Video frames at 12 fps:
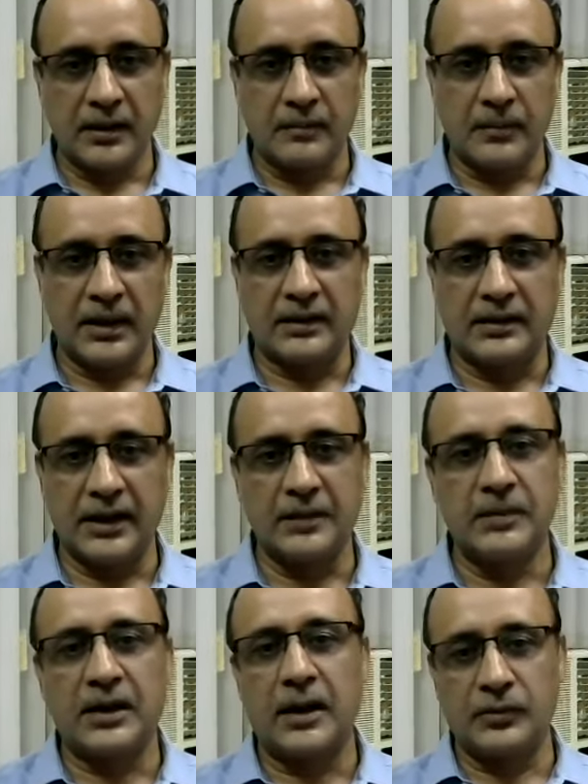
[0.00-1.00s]
But let me
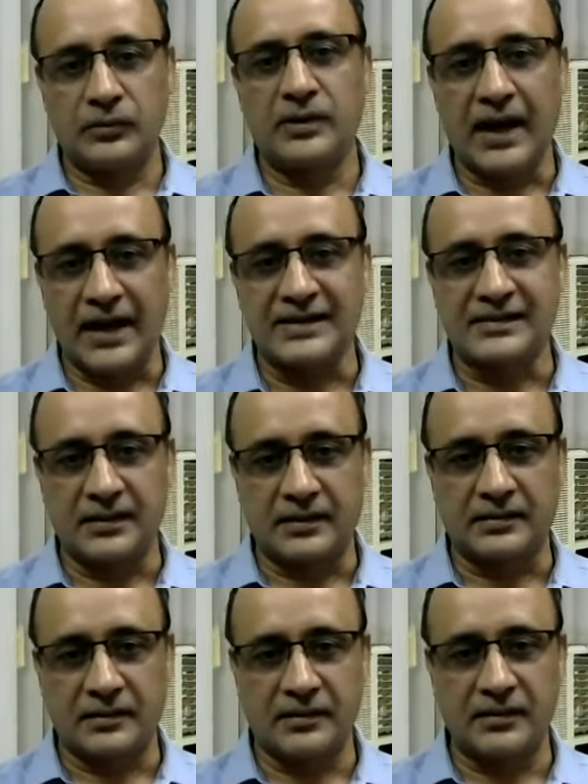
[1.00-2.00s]
come to gas
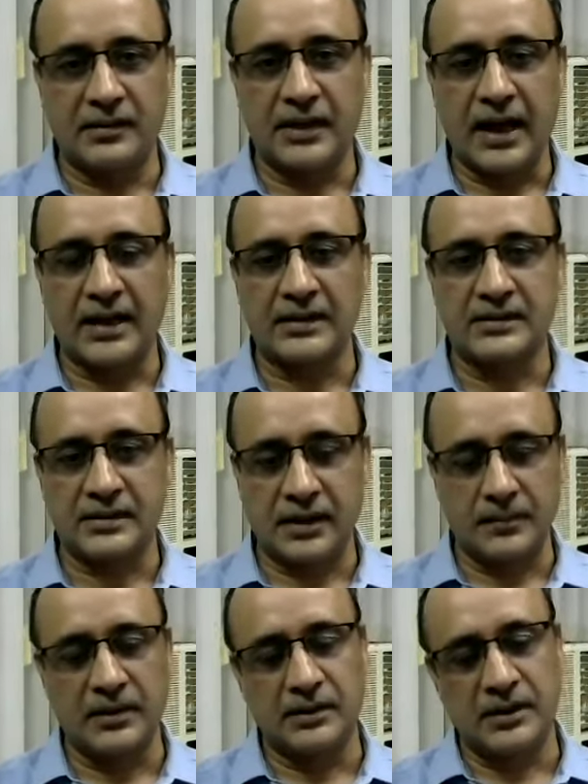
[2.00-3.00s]
sector.
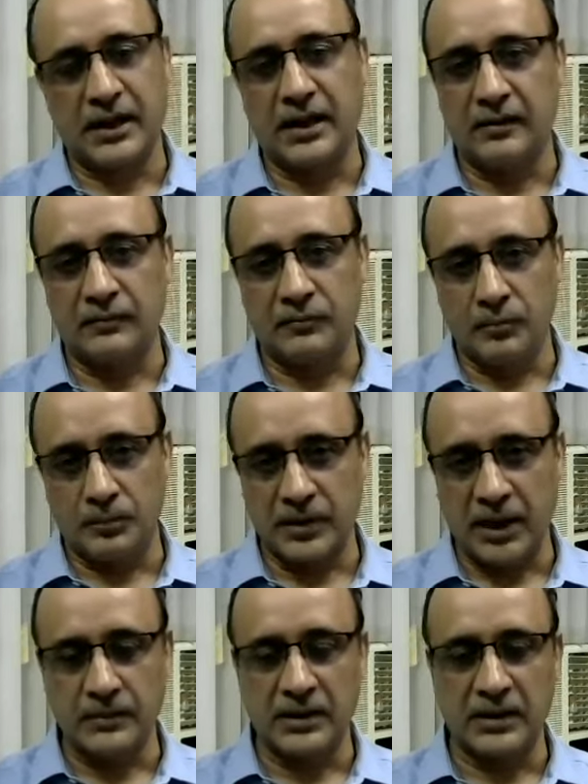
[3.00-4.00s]
GAIL,
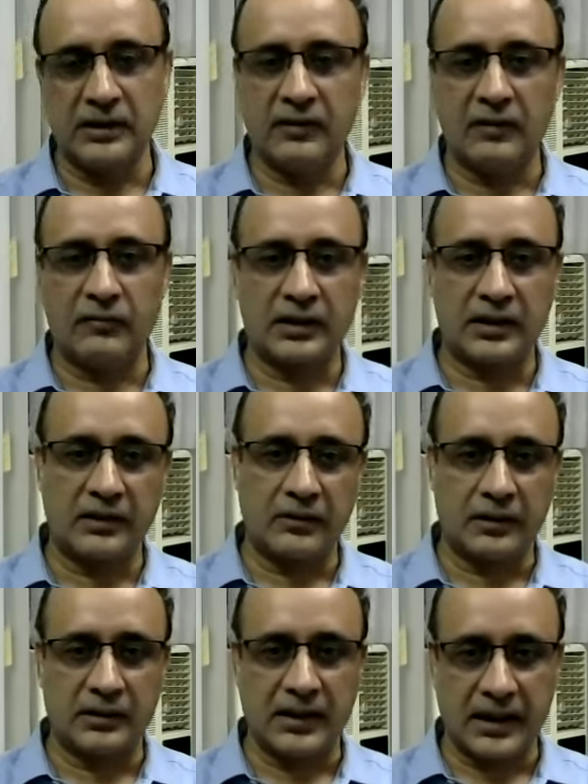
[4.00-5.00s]
primarily we are working
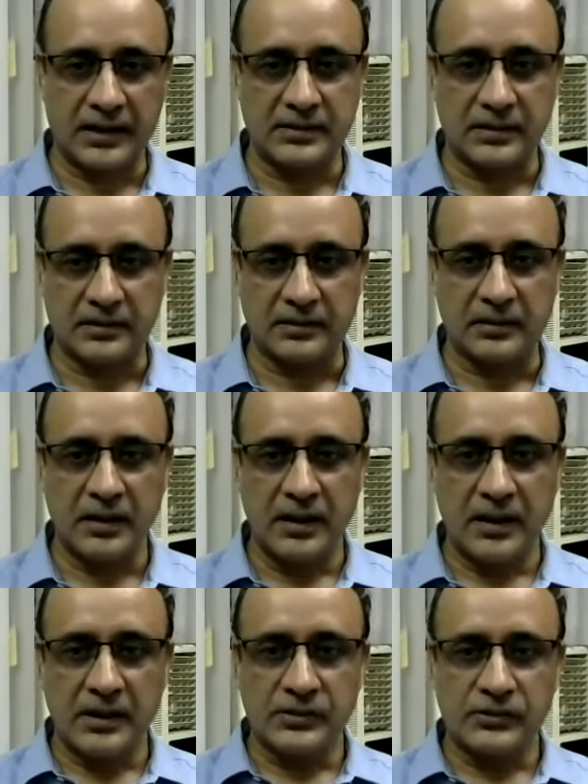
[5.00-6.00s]
on gas sector.
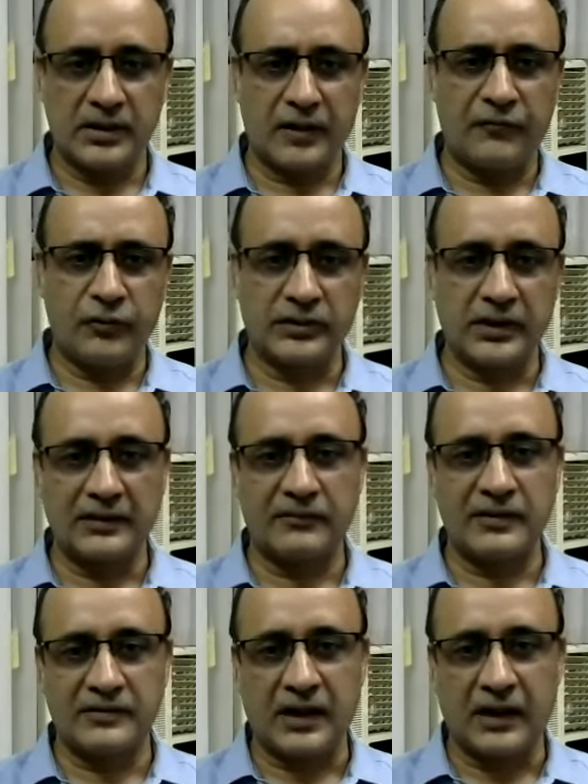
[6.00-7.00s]
So there are a few things
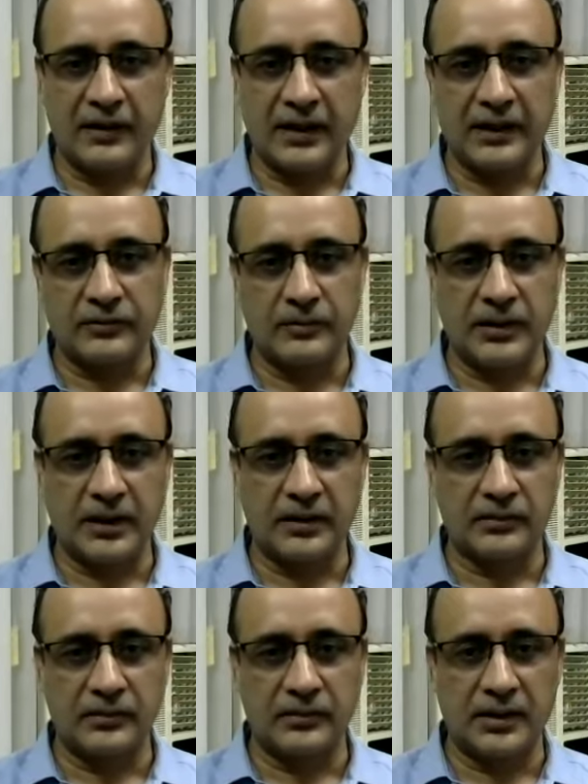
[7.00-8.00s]
which I would like to bring
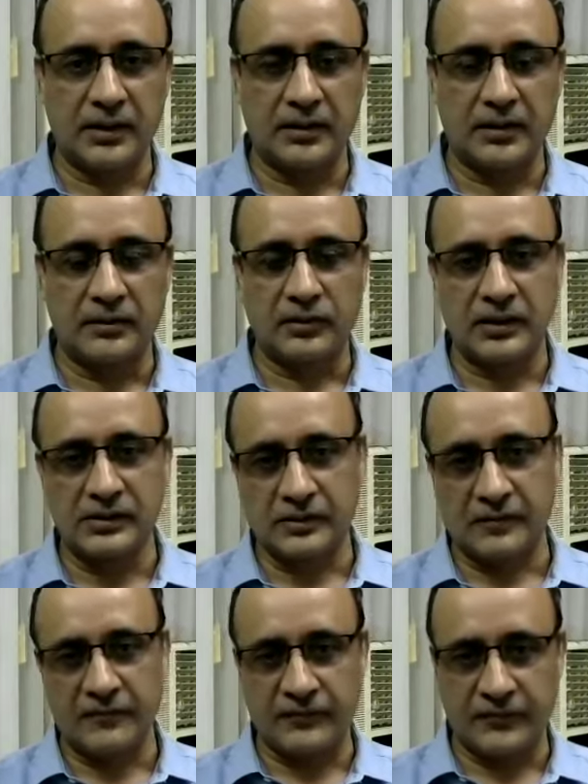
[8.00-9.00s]
to the notice
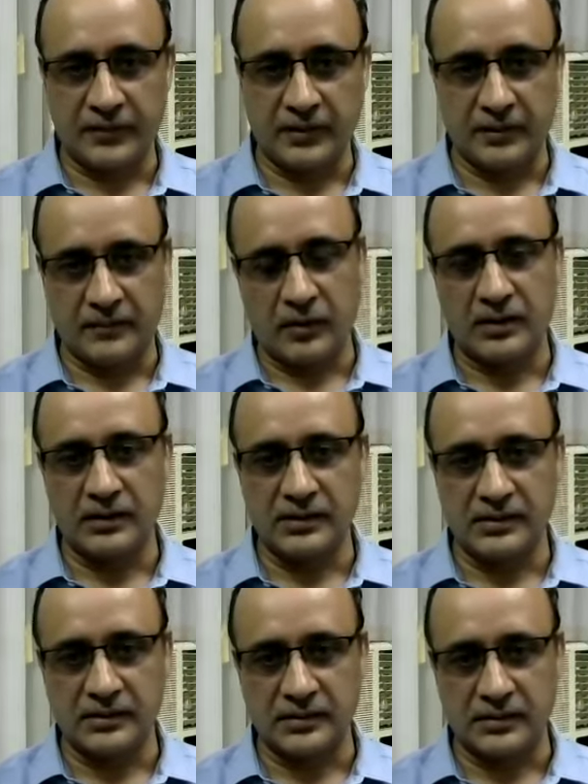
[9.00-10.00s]
of
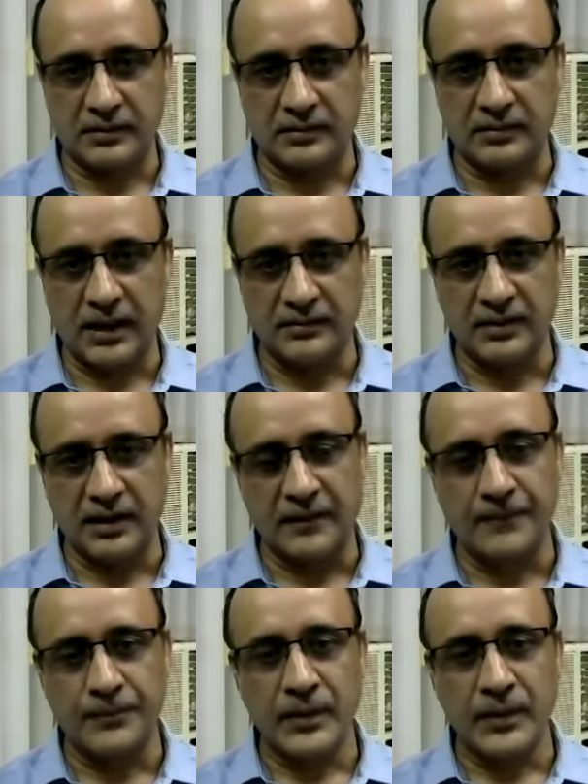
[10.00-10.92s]
August gathering.